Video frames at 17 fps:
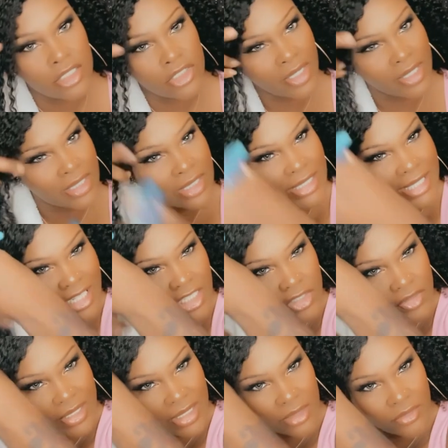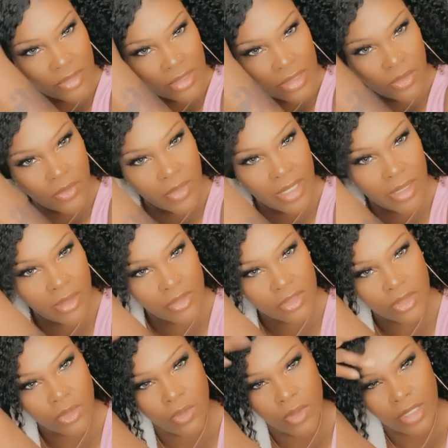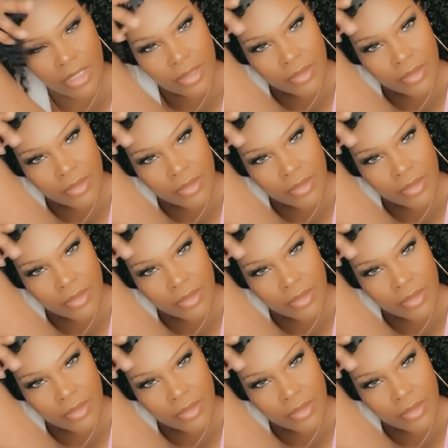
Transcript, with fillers: Saturate it really well with the water.